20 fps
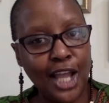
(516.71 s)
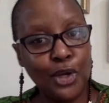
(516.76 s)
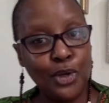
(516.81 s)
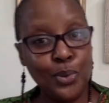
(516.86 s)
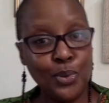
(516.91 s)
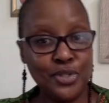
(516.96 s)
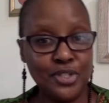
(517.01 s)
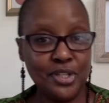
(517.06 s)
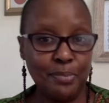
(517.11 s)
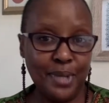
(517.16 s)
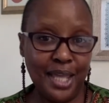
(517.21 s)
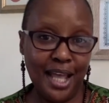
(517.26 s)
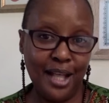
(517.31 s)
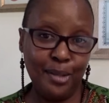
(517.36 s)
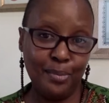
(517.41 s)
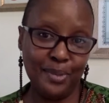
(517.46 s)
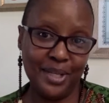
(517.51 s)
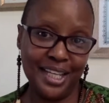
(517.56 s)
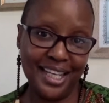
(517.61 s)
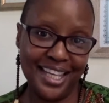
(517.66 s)
could also be
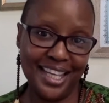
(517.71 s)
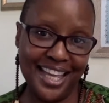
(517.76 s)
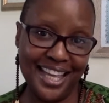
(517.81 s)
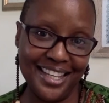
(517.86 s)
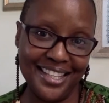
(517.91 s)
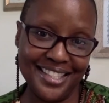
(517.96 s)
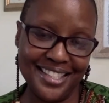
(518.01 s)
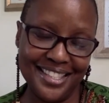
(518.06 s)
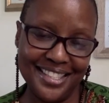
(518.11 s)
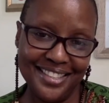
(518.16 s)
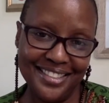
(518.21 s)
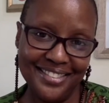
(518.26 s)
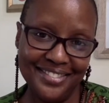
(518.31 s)
helping a case.